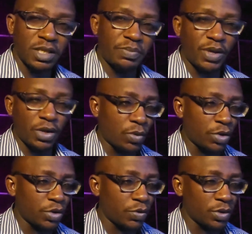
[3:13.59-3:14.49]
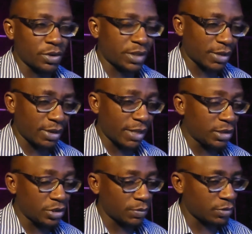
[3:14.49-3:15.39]
Depending on what you want. I know I
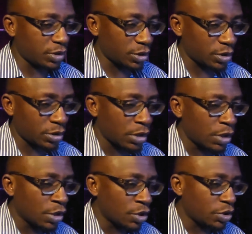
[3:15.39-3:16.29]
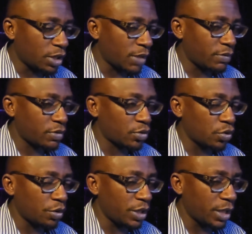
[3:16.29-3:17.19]
did some changes, so let's
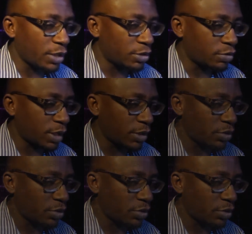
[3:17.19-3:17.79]
go in and try